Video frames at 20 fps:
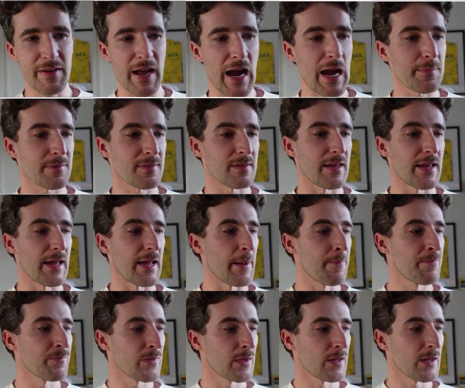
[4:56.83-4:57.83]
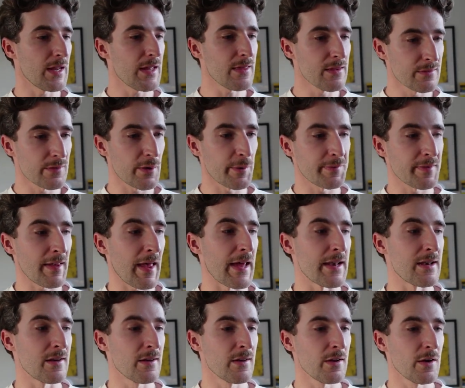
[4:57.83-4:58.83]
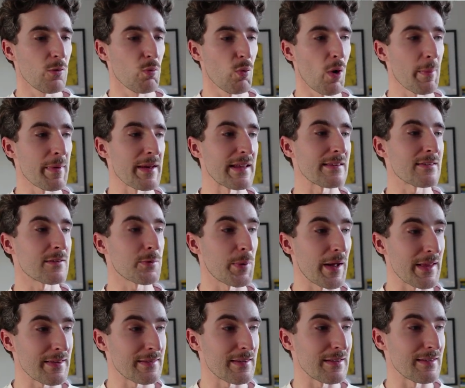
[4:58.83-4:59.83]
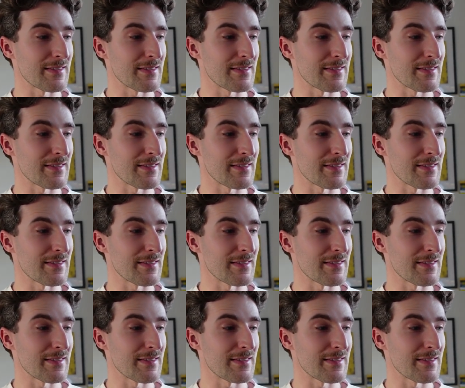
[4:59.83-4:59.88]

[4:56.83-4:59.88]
gaps here. In the top 10, 1 minute 20